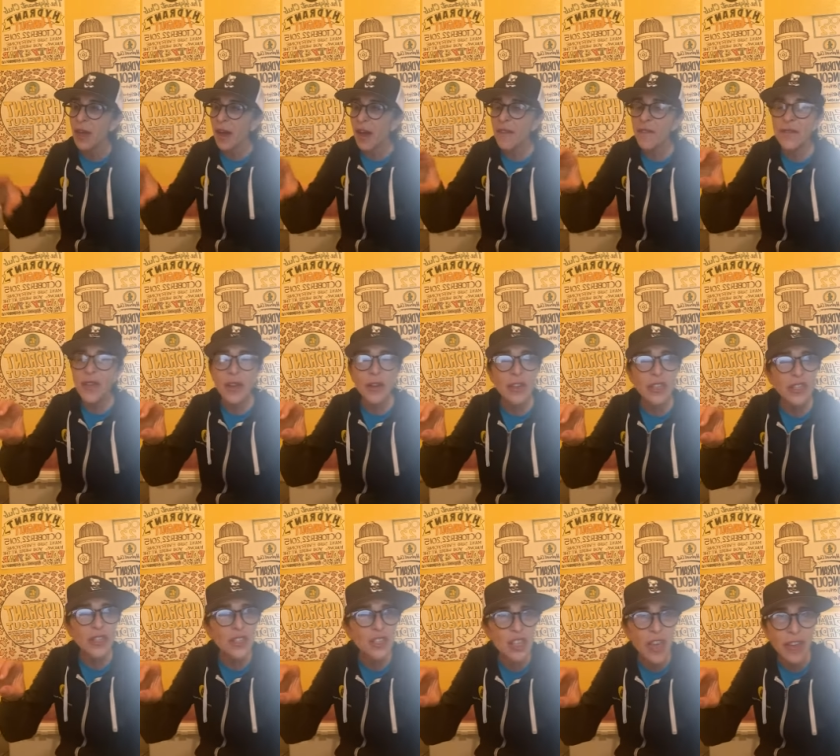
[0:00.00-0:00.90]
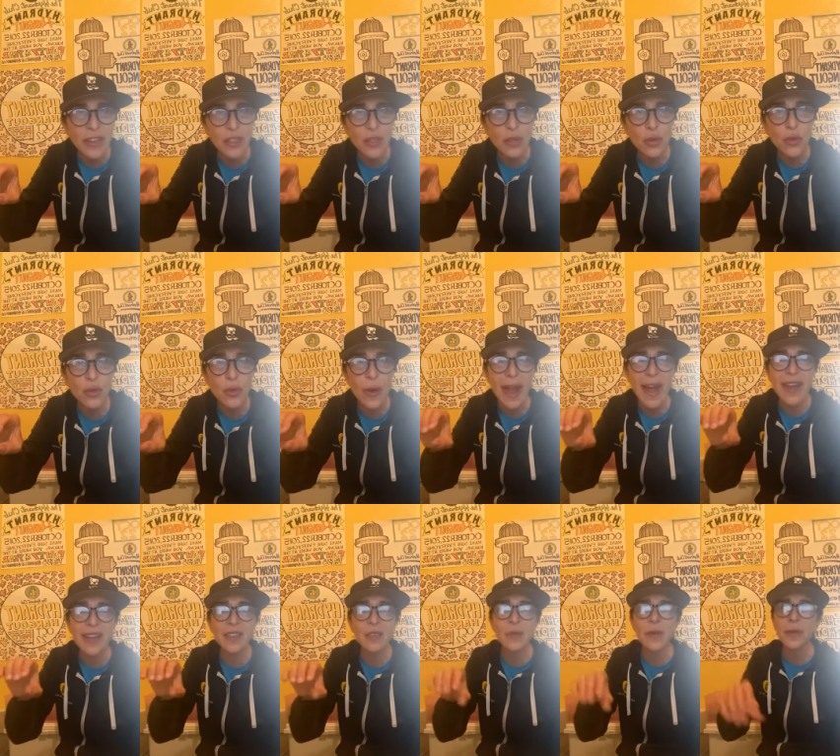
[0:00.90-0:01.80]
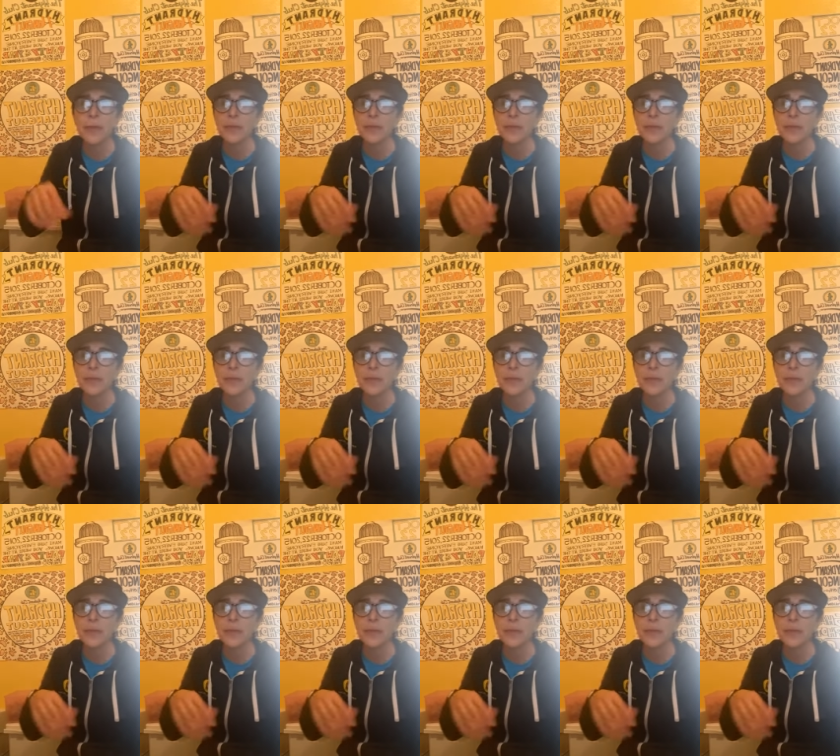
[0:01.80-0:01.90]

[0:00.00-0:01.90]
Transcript: a very gentle grasp.